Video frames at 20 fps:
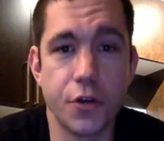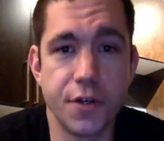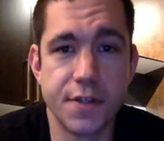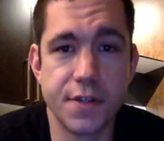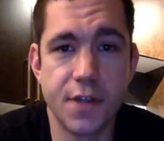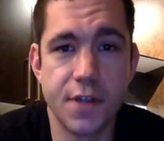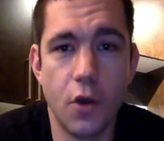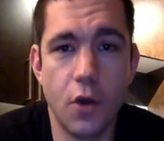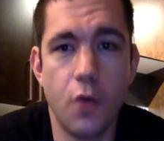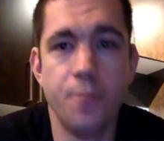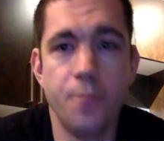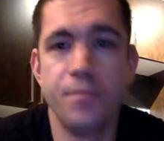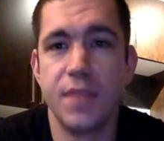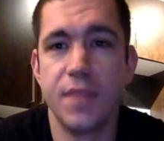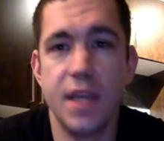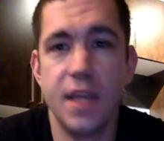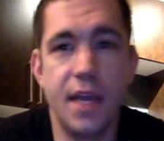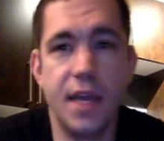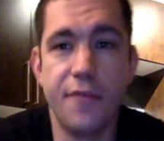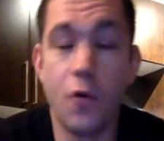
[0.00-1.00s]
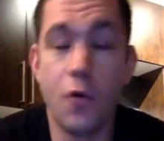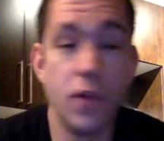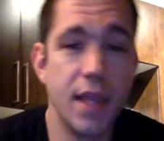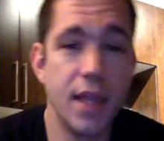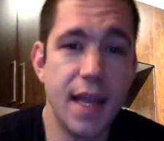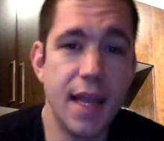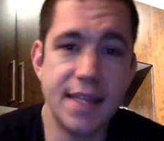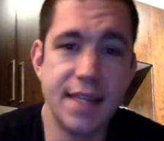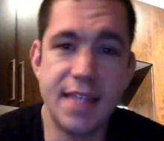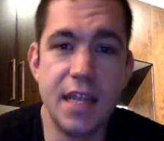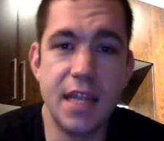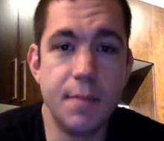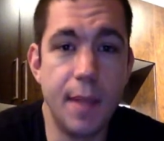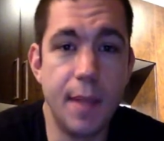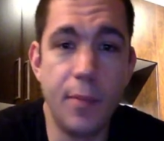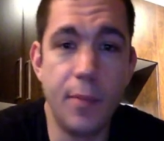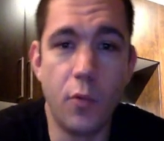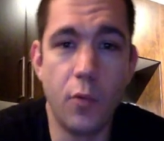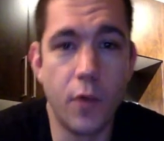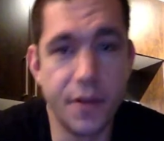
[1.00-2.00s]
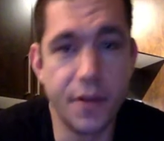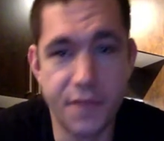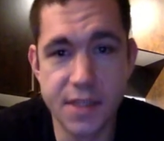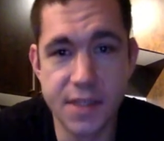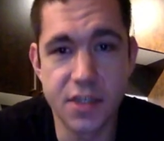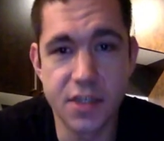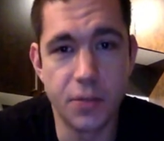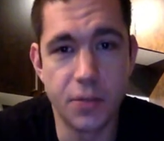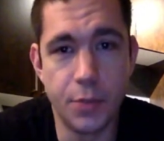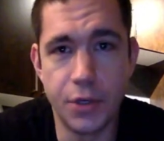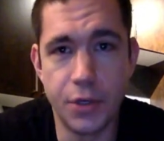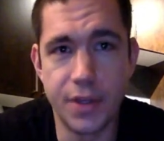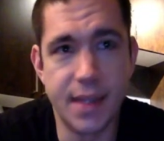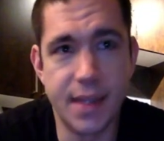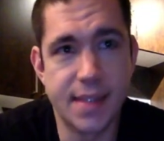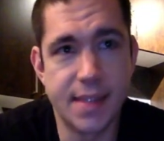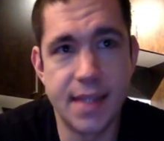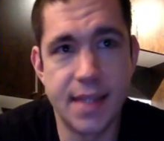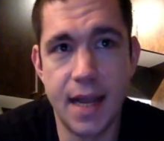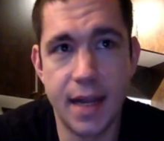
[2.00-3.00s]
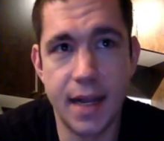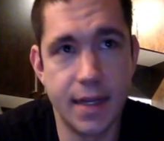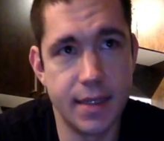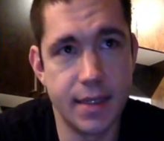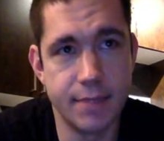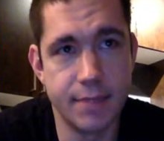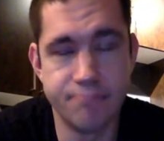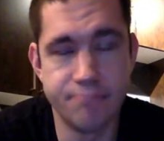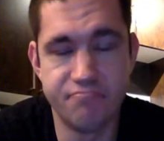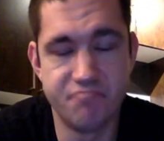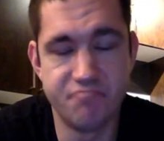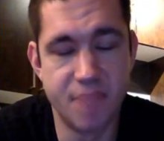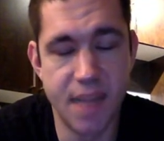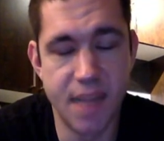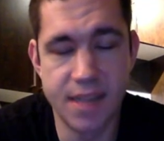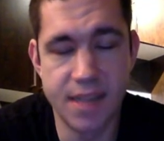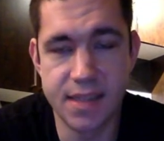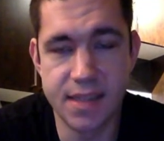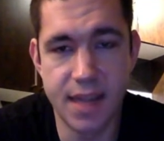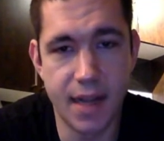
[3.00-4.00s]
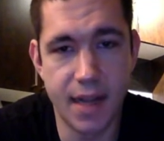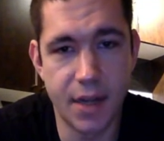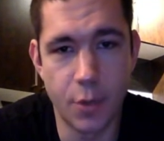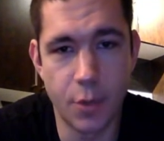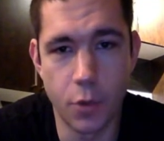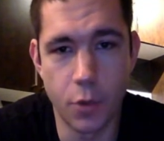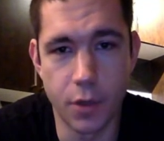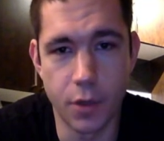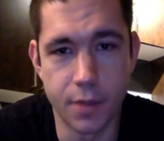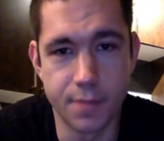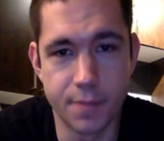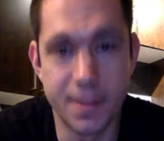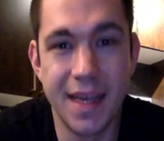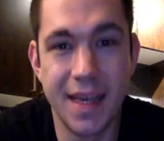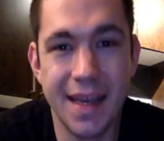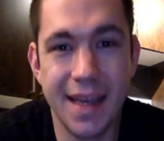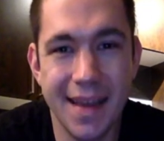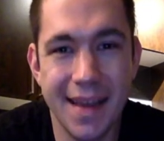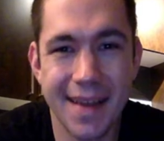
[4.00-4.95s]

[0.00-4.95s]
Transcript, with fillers: So if only like ten people want a physical book, that's not gonna that's not gonna work.